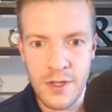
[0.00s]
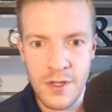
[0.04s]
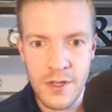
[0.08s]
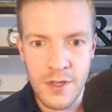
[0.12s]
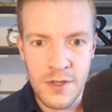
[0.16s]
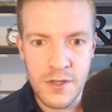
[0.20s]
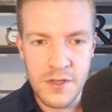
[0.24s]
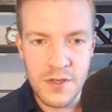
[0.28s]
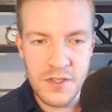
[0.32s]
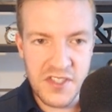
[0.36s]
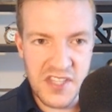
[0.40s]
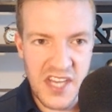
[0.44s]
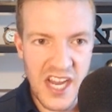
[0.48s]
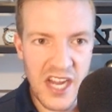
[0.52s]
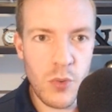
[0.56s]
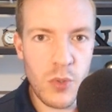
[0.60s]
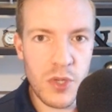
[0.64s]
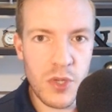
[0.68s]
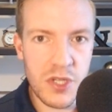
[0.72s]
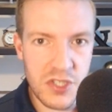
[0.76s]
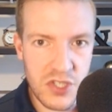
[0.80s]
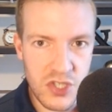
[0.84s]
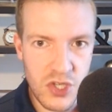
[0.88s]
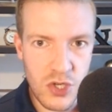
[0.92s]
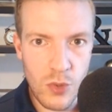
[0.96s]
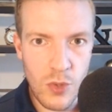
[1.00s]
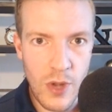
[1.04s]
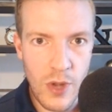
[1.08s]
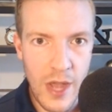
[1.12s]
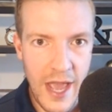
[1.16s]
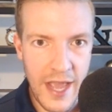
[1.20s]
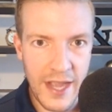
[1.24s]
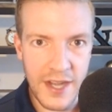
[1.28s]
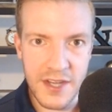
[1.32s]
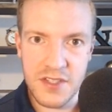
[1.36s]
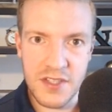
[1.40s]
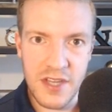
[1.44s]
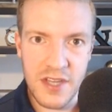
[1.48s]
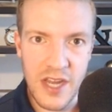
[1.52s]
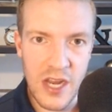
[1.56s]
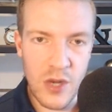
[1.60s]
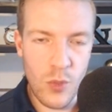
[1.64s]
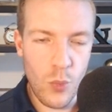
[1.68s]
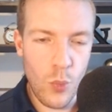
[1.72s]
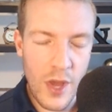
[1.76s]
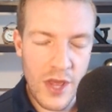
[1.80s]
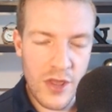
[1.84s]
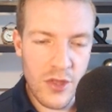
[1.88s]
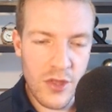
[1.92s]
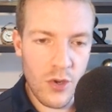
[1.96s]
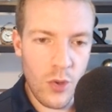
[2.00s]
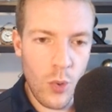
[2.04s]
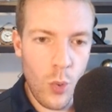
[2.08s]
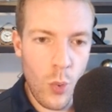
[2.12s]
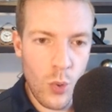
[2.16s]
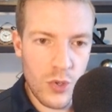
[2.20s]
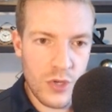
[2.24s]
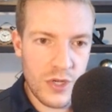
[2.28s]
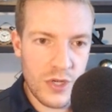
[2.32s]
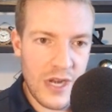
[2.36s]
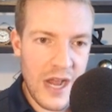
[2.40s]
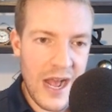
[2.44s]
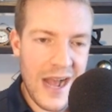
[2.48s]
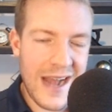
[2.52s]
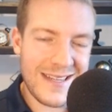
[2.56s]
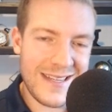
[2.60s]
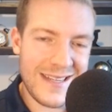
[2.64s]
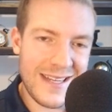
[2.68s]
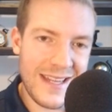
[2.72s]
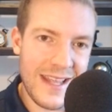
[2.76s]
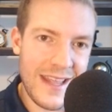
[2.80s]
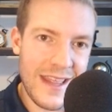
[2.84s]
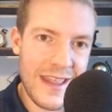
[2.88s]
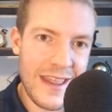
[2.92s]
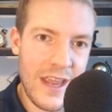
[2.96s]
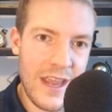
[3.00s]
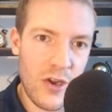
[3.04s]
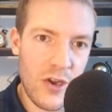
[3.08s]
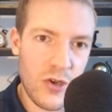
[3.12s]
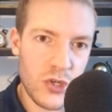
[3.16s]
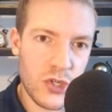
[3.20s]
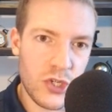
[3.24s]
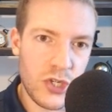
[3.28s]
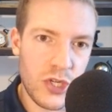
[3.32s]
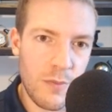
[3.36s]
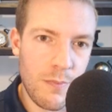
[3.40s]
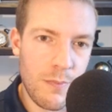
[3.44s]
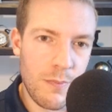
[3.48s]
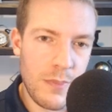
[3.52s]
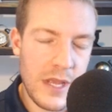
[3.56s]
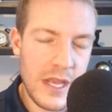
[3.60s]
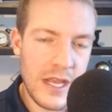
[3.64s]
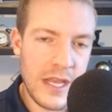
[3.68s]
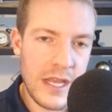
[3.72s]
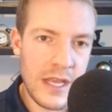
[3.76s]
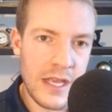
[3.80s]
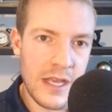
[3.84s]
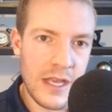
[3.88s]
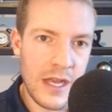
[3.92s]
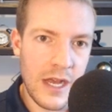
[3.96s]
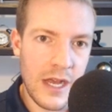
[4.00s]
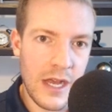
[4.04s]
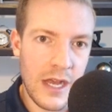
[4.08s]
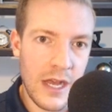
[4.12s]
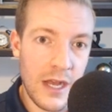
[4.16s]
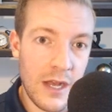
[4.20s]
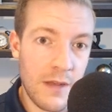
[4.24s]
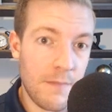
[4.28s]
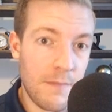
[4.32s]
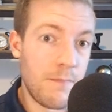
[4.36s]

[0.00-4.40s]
SegWit 2x and whether or not there should be uh,